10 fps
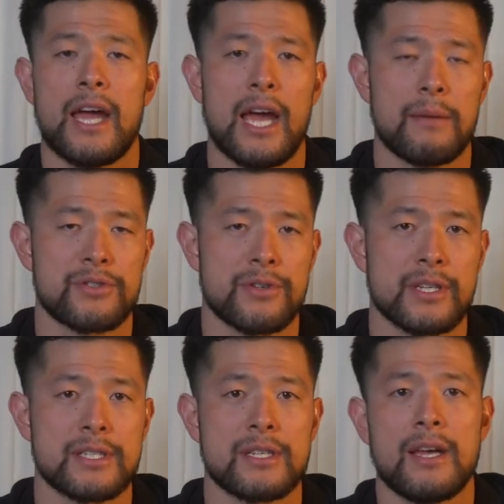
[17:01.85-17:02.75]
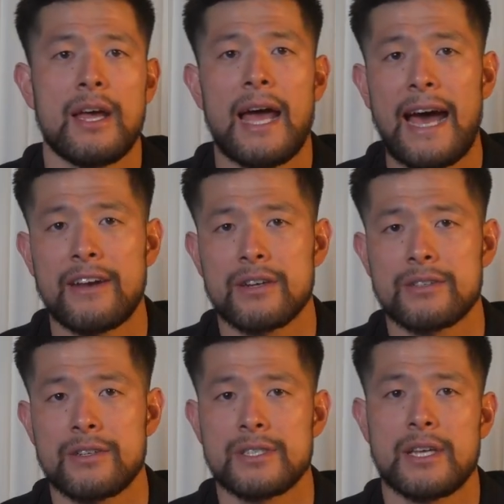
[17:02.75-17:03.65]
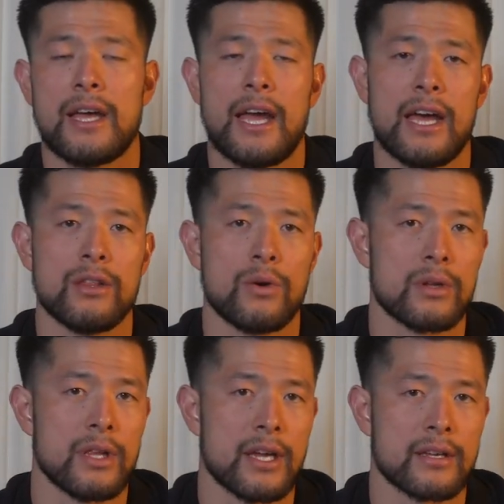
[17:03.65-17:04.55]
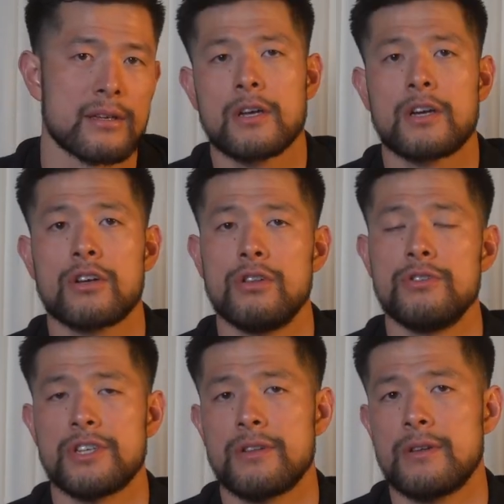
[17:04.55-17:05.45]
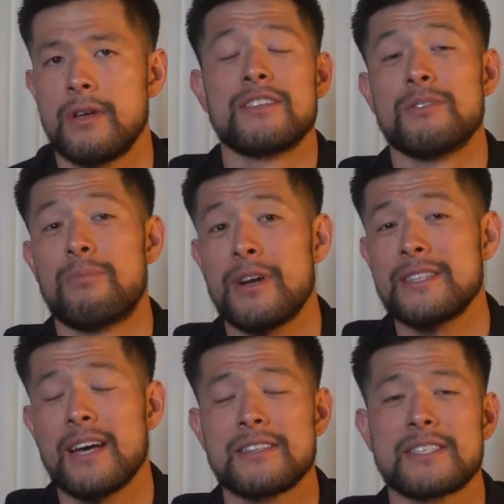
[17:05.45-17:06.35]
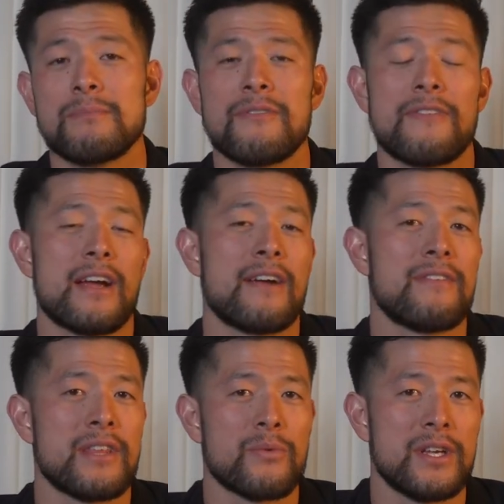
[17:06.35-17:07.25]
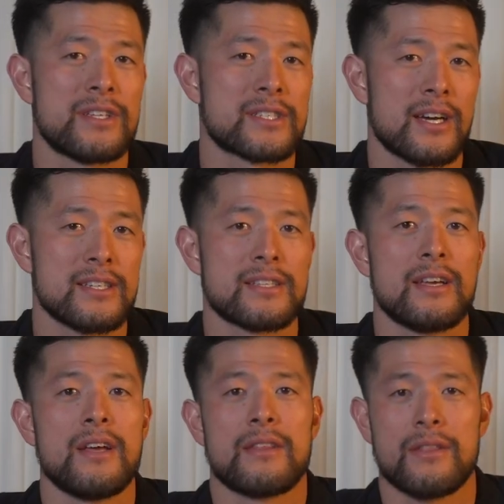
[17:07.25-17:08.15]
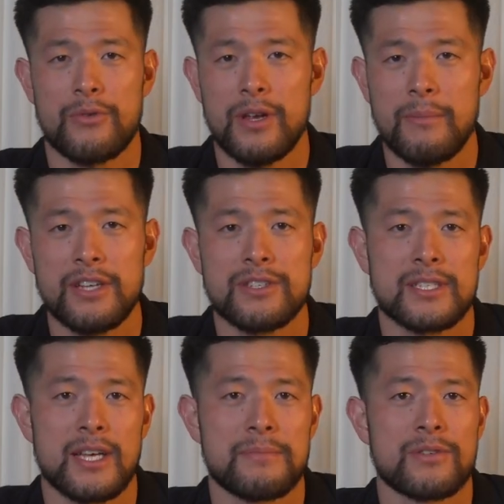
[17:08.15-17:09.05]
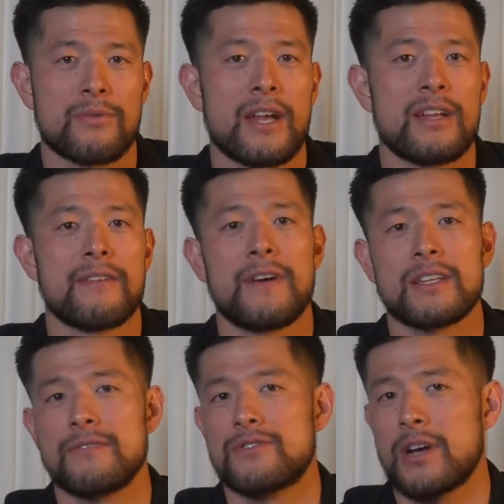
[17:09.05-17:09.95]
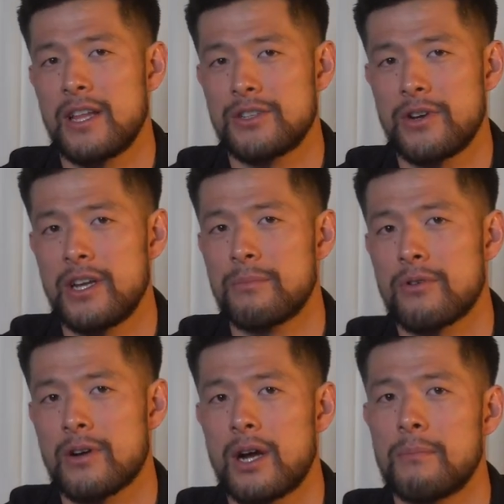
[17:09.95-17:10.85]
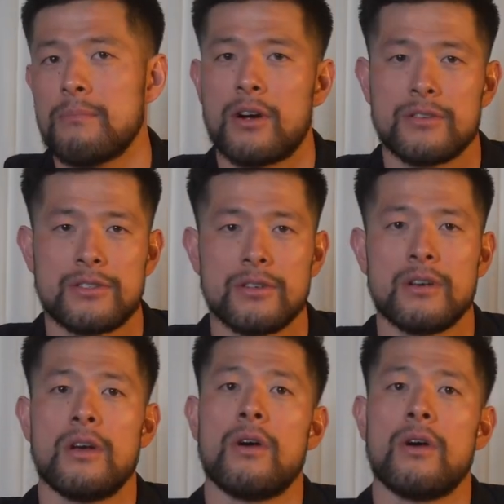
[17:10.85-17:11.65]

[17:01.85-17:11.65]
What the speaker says: hamstrings, adductors, and lower leg. Conclusion. To break down and simplify everything we discussed, the three major steps to write an effective dryland training program are to